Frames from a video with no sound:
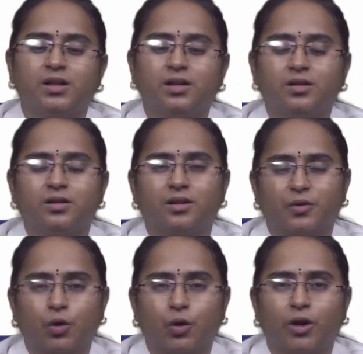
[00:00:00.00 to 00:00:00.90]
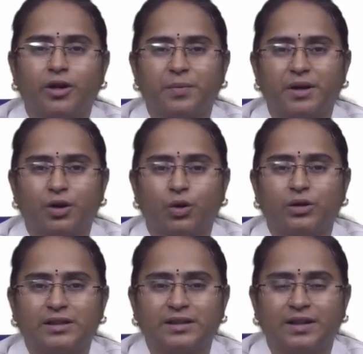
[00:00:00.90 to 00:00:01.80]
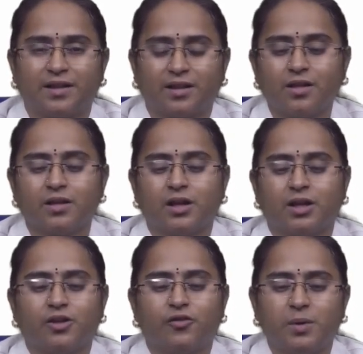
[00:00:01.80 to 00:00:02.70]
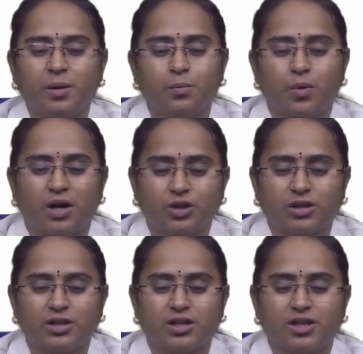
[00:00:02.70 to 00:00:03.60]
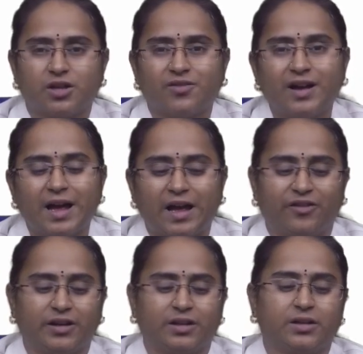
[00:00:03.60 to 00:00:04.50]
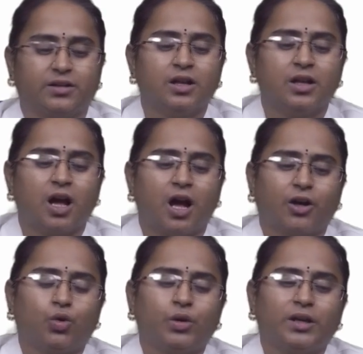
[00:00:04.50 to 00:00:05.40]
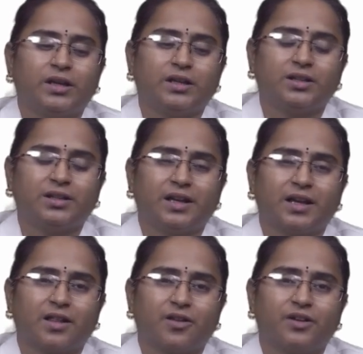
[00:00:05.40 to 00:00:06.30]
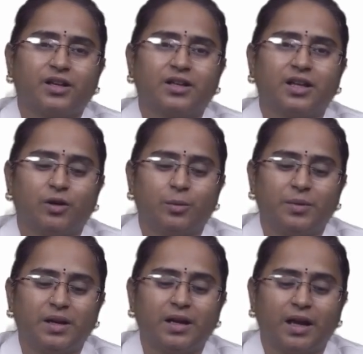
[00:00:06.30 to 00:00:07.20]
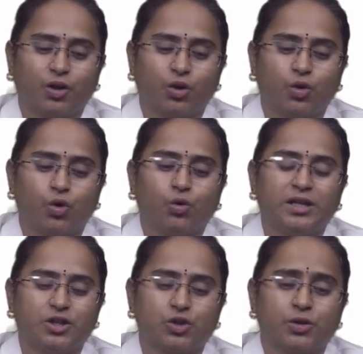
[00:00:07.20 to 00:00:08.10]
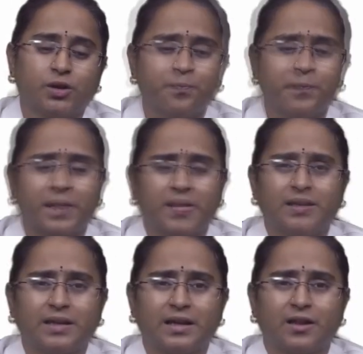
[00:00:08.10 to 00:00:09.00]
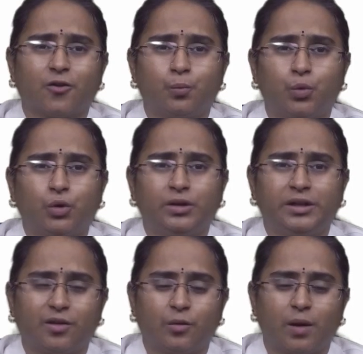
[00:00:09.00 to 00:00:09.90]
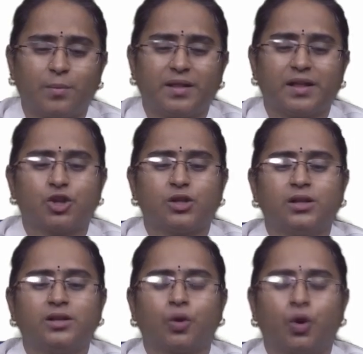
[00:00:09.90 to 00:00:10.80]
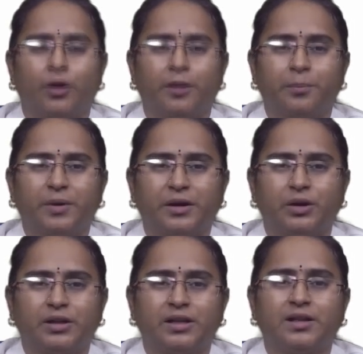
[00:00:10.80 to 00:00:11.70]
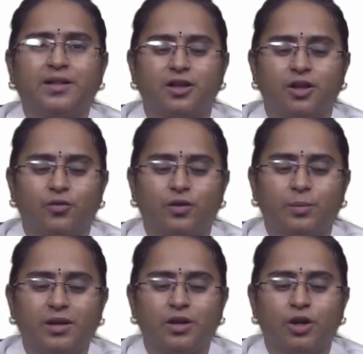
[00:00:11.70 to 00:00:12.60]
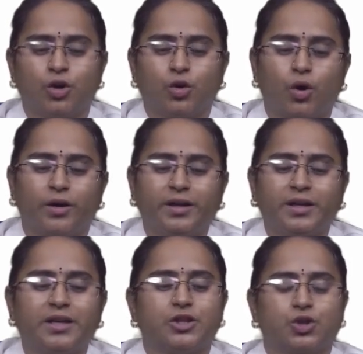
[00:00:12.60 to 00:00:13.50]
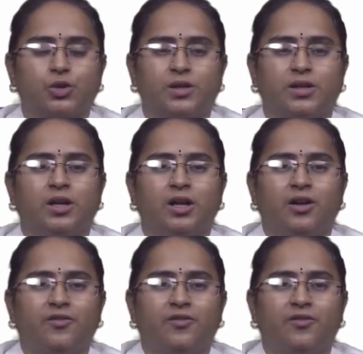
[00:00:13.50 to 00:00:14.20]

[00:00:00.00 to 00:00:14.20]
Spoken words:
Here chronic periodontal disease there will be marginal gingiva affected. Here in case of NUG there will be an acute history, whereas in case of both desquamation and chronic periodontitis there will be a chronic history,